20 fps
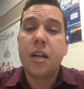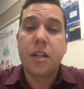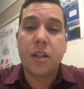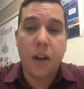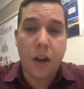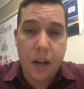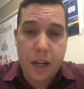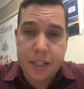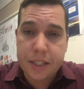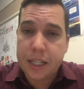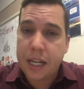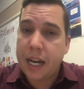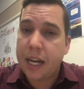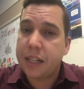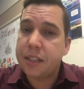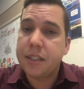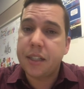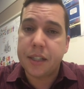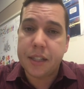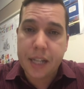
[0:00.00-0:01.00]

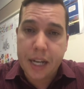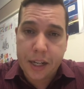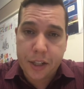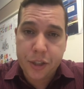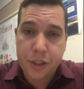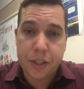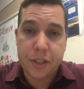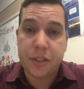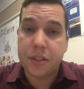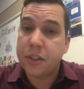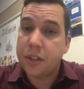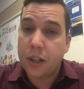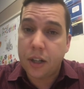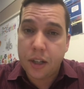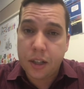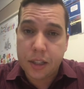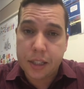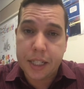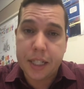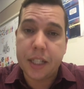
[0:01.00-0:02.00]
contacts, connections,
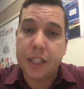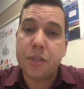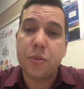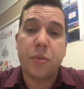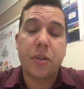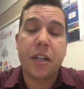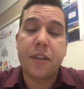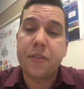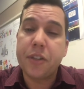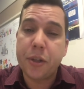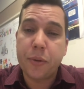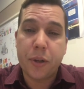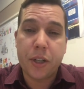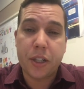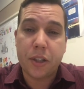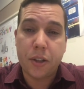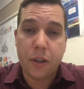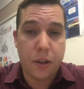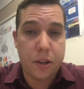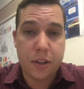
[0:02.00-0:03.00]
colleagues, whatever you want
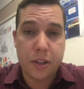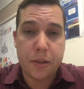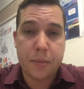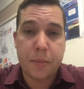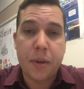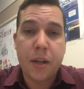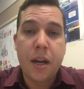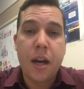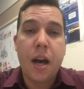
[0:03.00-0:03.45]
to call them.